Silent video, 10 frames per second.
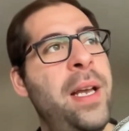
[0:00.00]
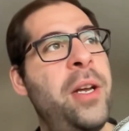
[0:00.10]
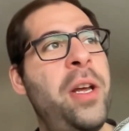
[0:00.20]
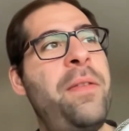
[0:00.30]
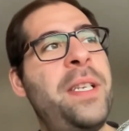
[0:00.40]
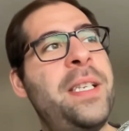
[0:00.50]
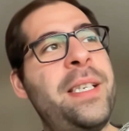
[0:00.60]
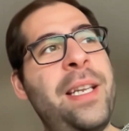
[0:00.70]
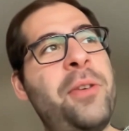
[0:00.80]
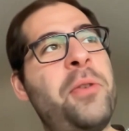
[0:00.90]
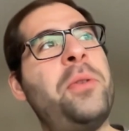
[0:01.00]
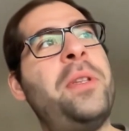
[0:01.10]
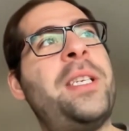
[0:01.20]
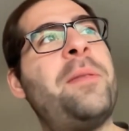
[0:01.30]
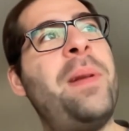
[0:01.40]
essentially you
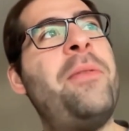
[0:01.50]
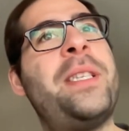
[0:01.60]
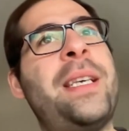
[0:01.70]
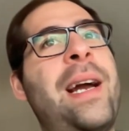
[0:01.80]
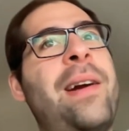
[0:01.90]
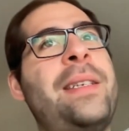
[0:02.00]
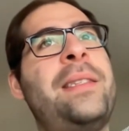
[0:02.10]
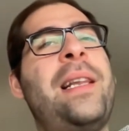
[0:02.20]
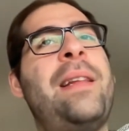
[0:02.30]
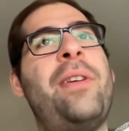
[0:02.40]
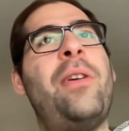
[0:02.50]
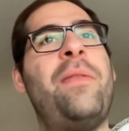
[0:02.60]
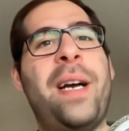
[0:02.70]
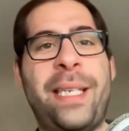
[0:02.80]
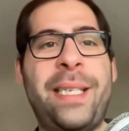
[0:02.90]
could explain what's the current level
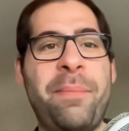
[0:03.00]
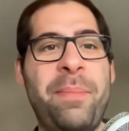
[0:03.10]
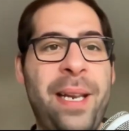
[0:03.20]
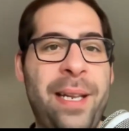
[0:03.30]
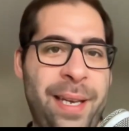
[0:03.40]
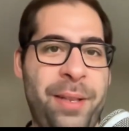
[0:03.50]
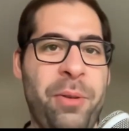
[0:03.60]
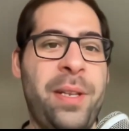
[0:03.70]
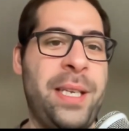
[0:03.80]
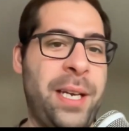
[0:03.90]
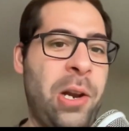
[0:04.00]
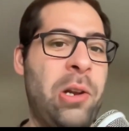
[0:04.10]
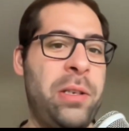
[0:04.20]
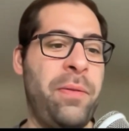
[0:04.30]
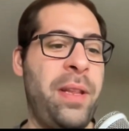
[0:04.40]
of accessibility to this
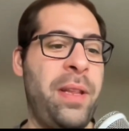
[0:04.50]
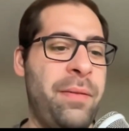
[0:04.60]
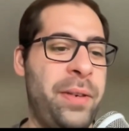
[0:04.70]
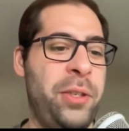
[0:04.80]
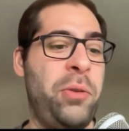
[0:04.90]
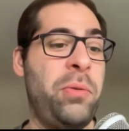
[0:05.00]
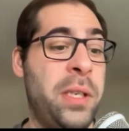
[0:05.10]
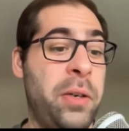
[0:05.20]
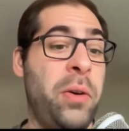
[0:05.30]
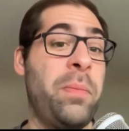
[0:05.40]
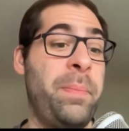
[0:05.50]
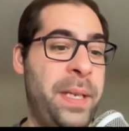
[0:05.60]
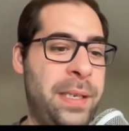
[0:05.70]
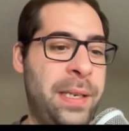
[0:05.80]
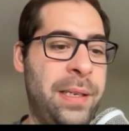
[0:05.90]
technology for the average user or
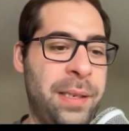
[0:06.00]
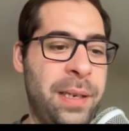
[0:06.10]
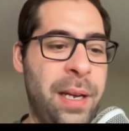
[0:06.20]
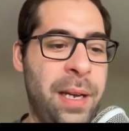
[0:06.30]
business.